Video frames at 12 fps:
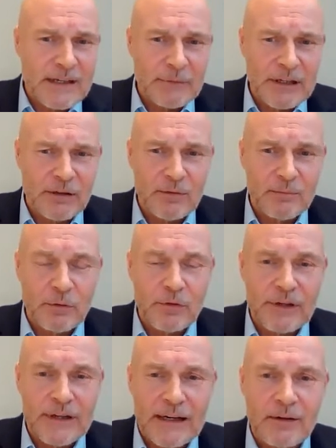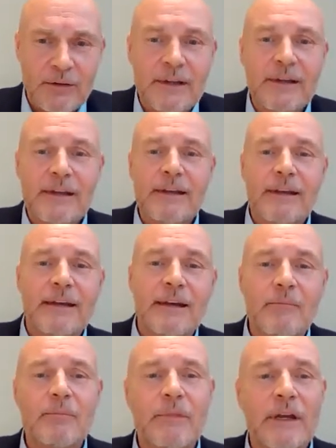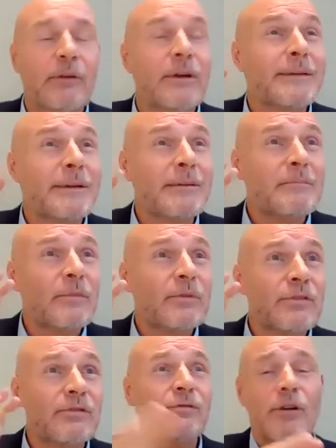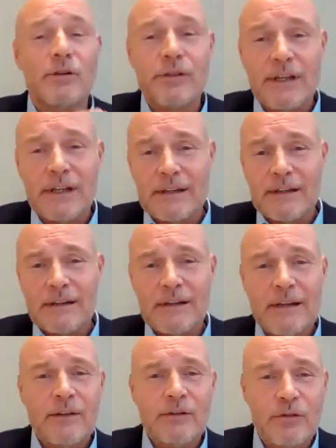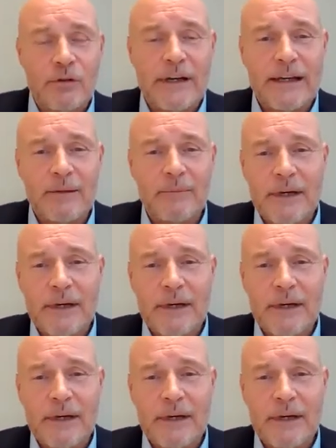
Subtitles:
coming on board now, there is a strong need to help